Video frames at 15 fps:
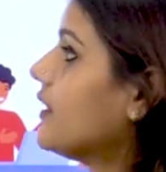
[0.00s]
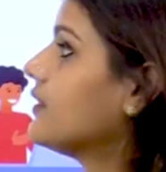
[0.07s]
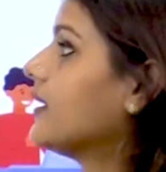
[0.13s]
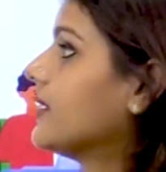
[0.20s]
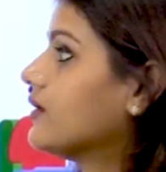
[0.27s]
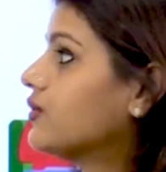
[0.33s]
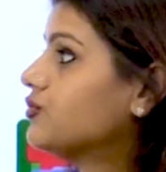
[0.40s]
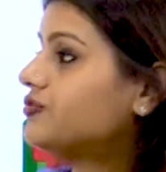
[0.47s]

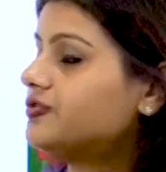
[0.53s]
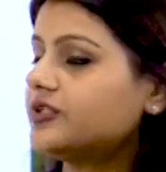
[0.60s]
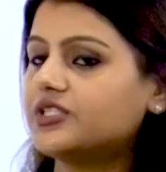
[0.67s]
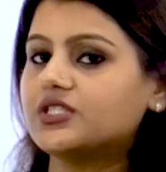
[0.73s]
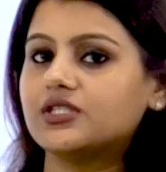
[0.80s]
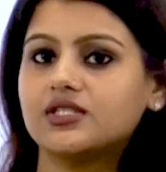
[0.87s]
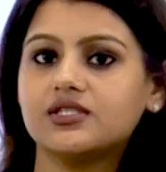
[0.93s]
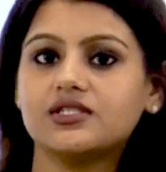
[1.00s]
Then
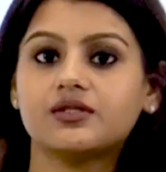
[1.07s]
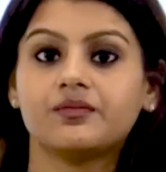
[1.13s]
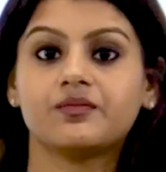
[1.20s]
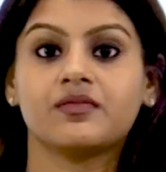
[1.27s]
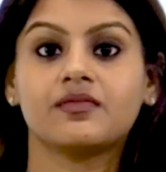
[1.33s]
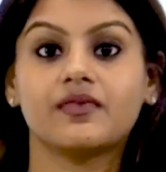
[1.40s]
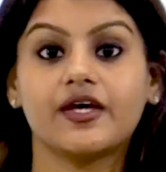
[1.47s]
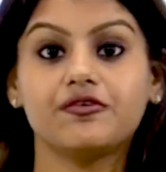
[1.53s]
first is
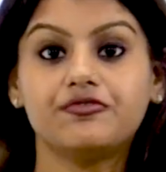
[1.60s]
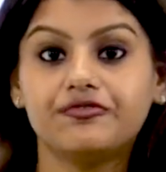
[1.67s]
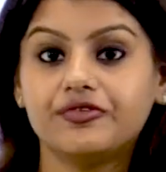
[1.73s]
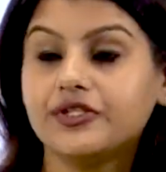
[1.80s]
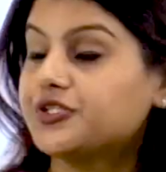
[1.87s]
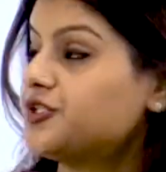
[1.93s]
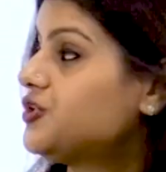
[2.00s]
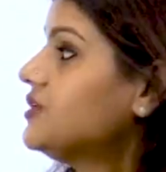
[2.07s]

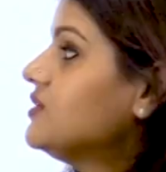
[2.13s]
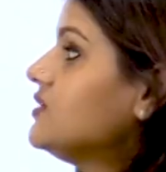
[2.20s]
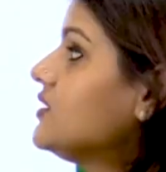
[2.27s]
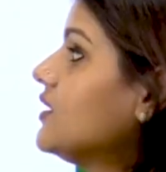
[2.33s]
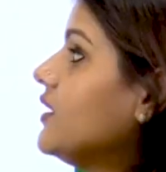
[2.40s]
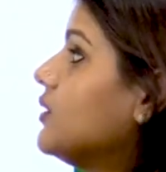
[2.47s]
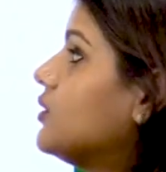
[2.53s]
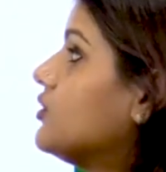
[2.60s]

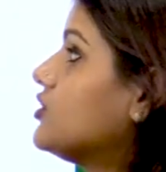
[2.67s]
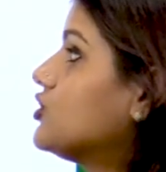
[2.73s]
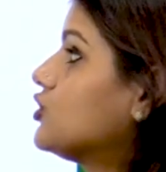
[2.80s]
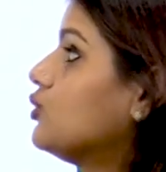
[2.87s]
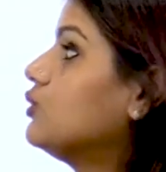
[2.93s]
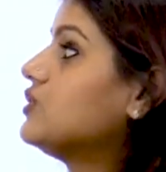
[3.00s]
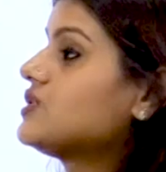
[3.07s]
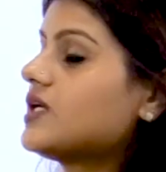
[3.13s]
efficient
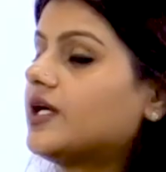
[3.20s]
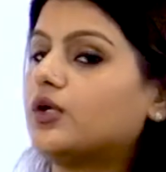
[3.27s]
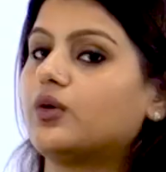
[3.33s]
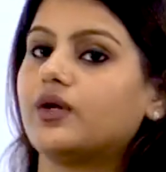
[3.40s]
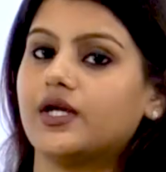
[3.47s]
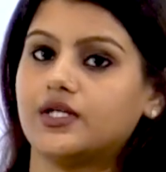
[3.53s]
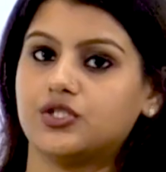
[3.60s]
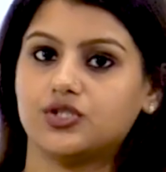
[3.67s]
resource
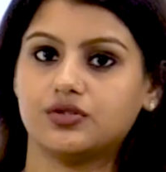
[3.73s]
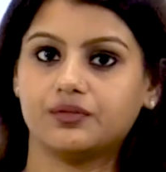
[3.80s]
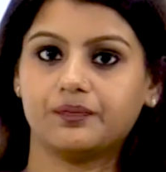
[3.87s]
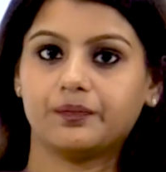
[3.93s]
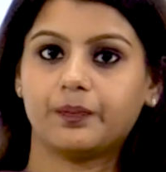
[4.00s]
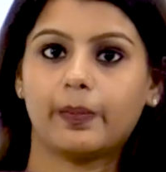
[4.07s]
allocation.